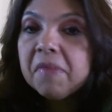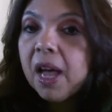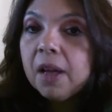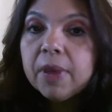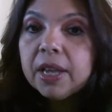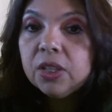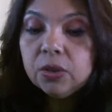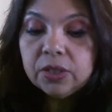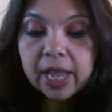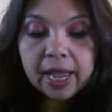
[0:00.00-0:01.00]
I might
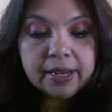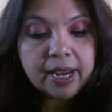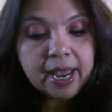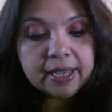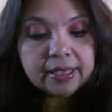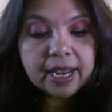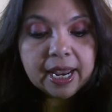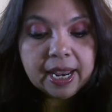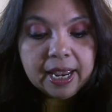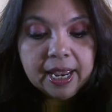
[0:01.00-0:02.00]
use that as
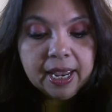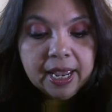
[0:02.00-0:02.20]
a